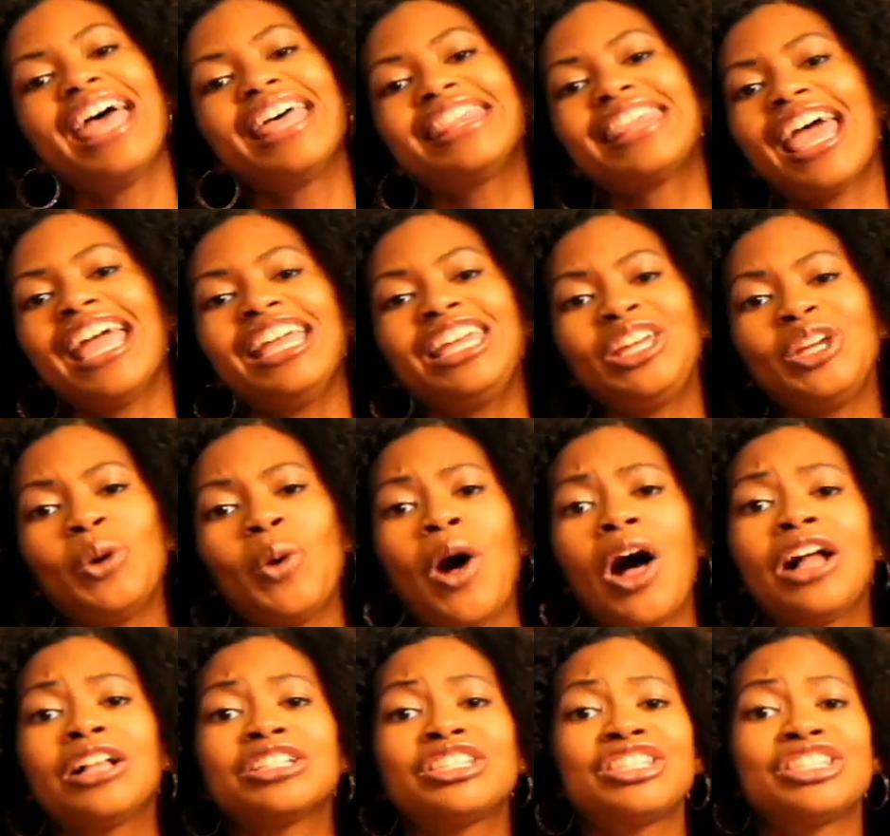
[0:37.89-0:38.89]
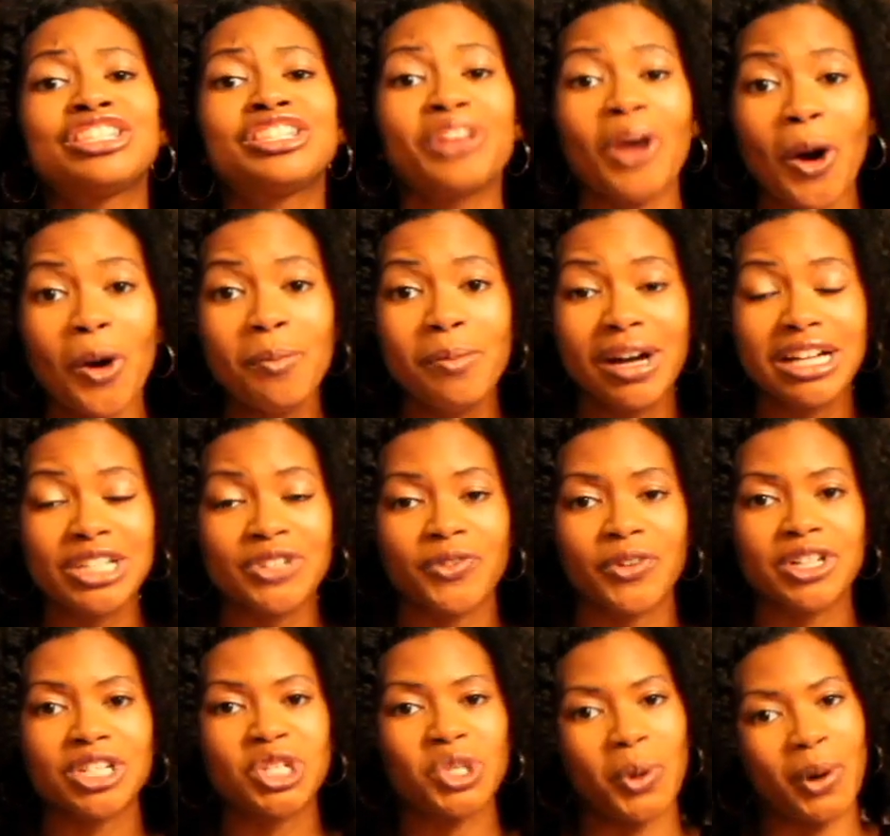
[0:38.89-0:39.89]
Thank you all so much
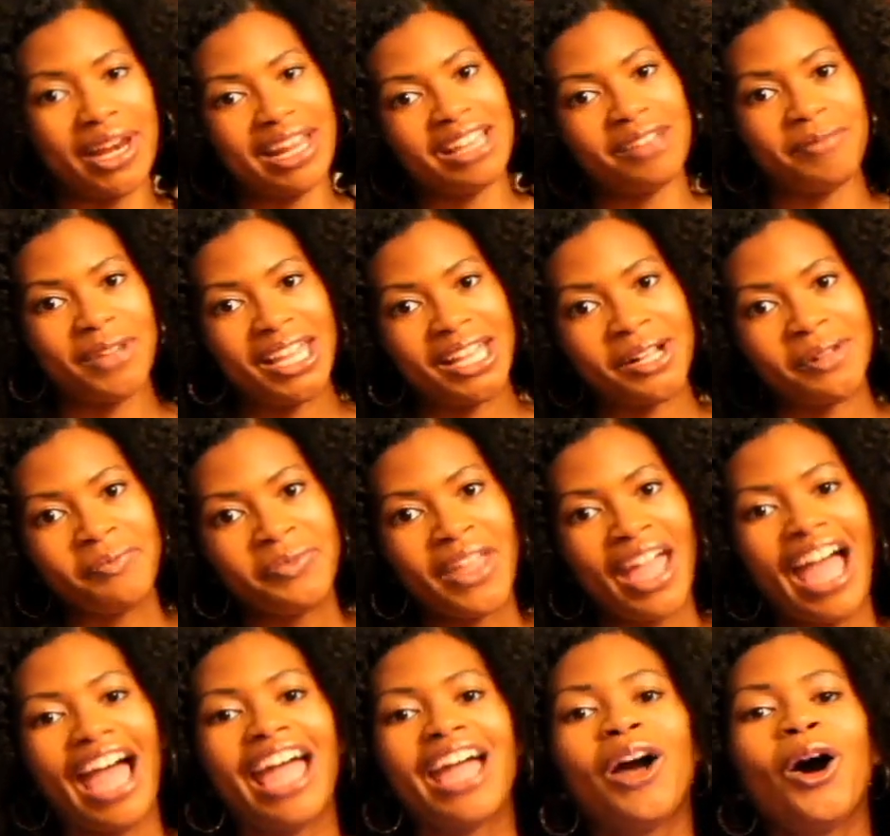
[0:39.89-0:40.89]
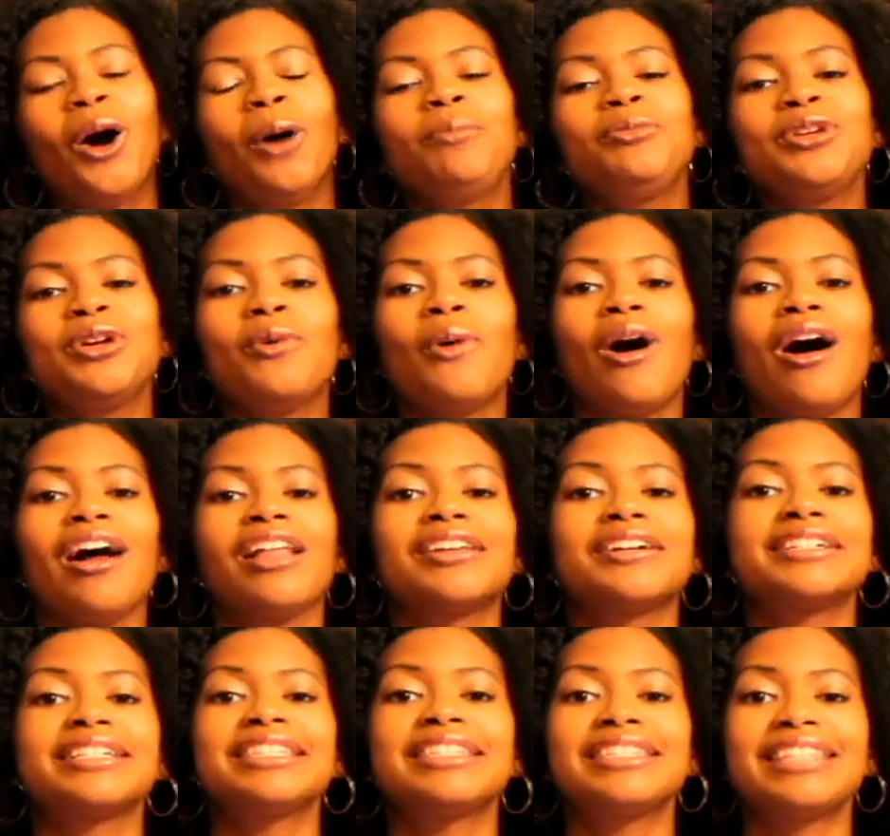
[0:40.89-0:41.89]
for joining me. I hope you all
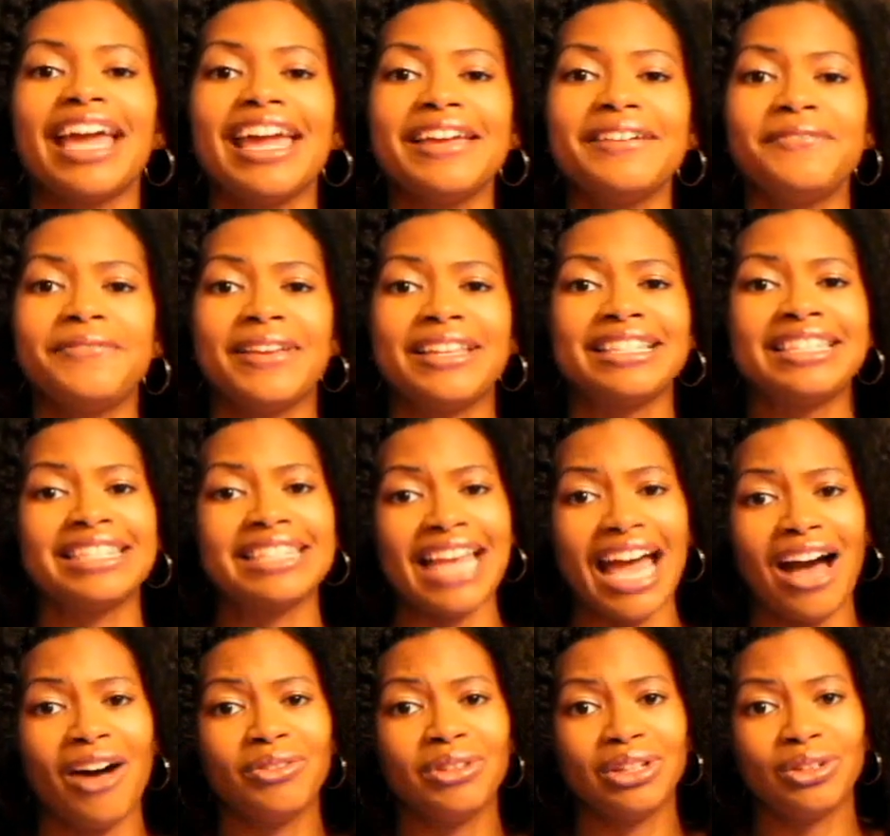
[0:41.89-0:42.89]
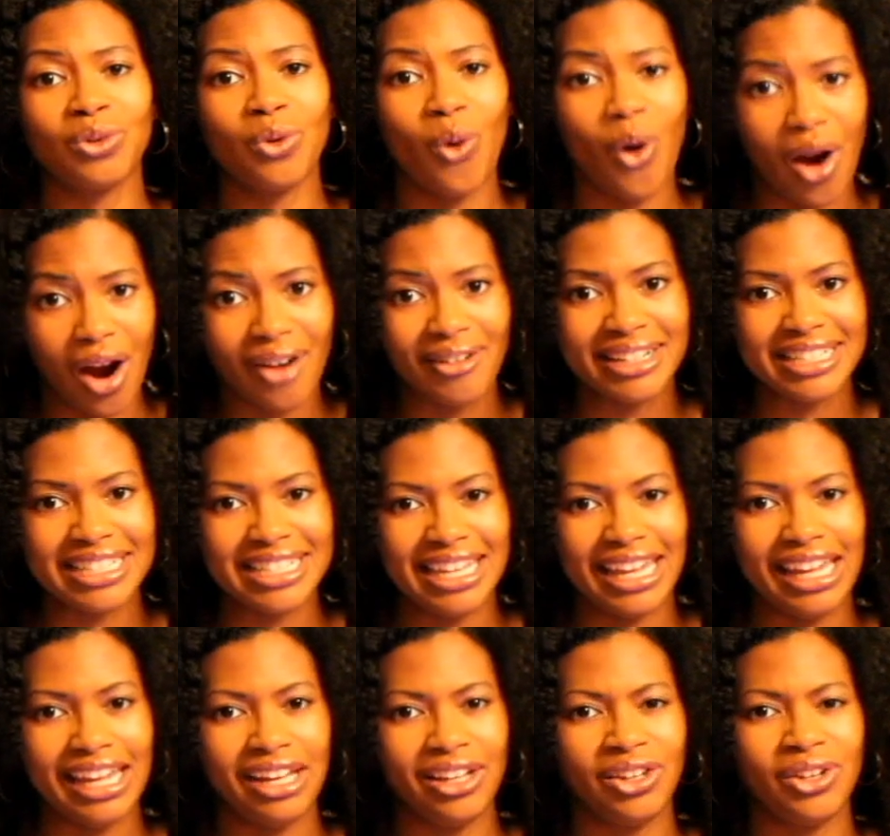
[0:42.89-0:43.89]
are safe and sound in
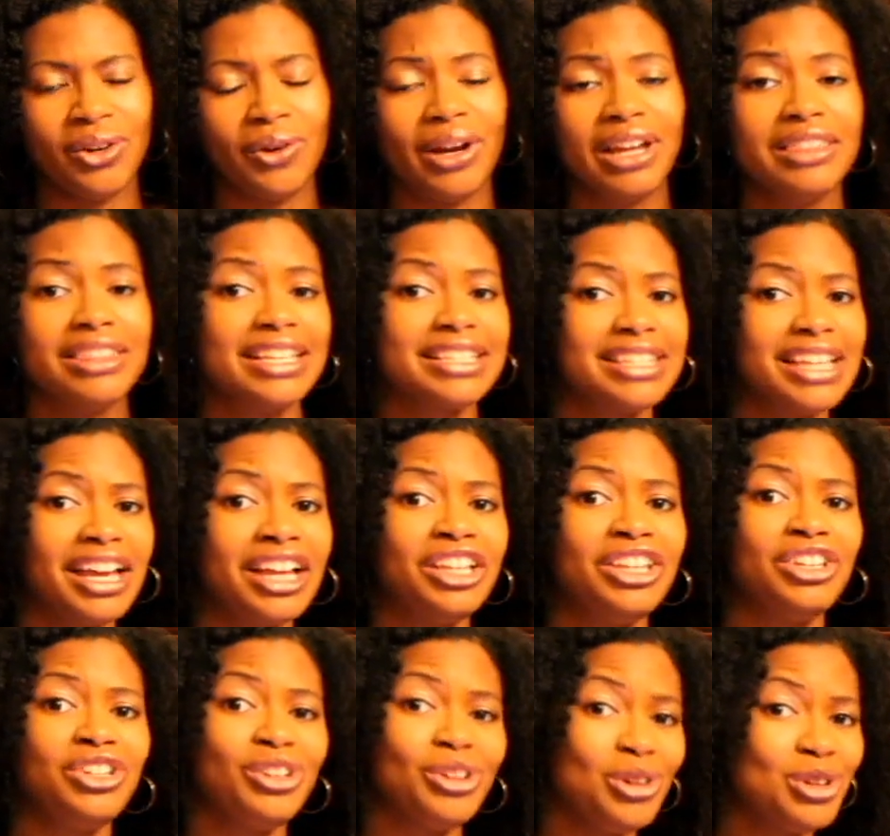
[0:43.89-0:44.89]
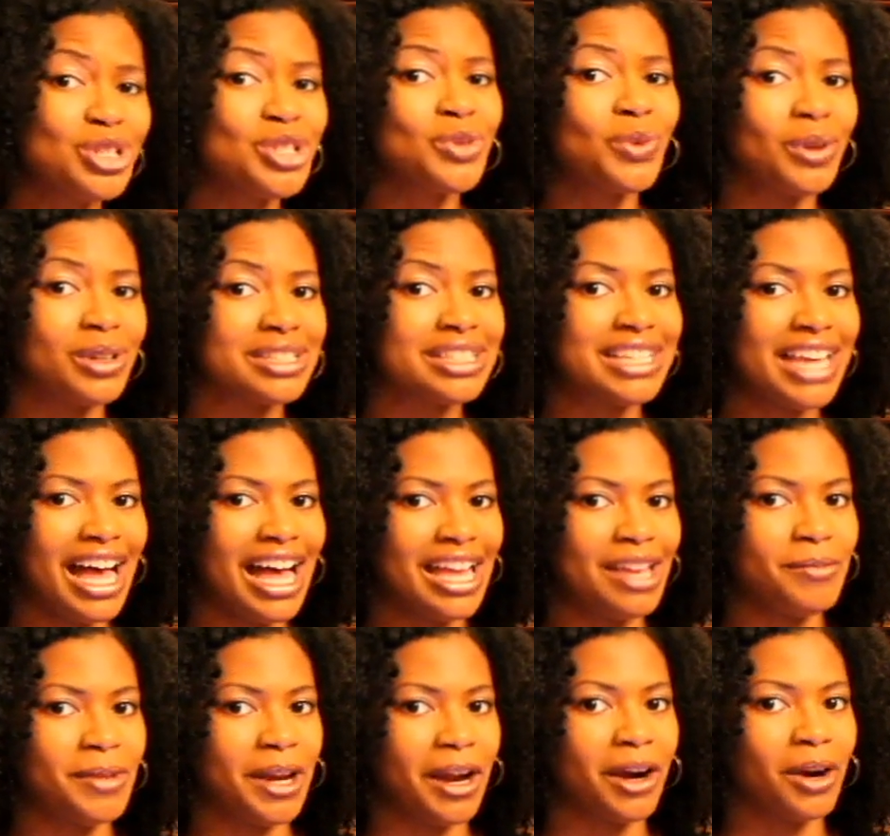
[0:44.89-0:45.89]
quarantine during this unusual
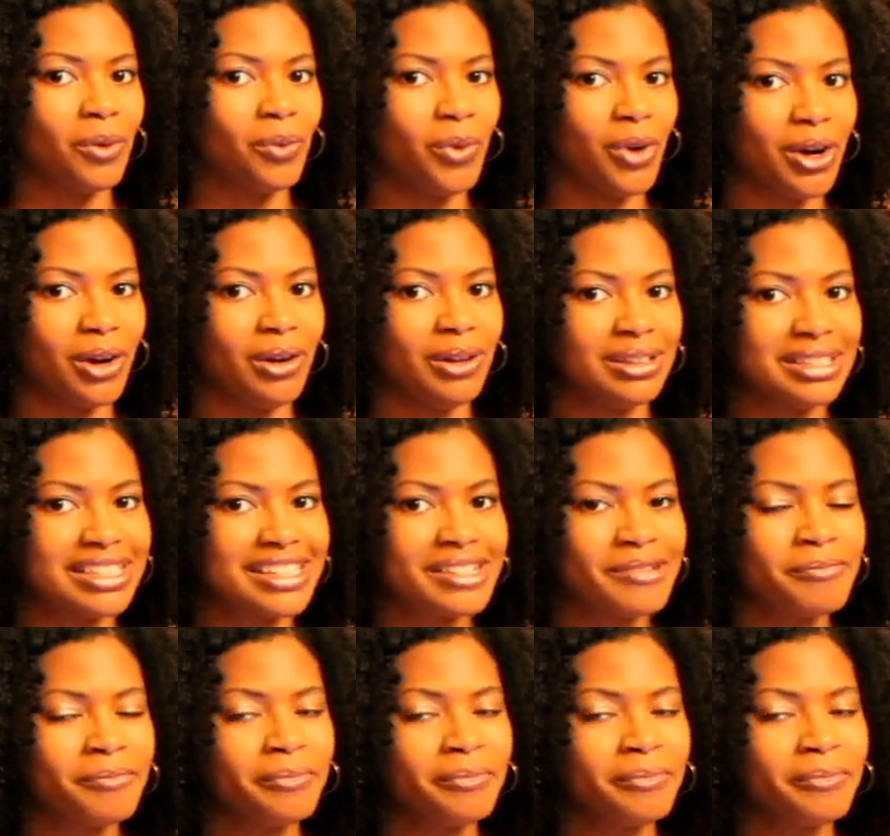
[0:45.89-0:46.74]
time in our world.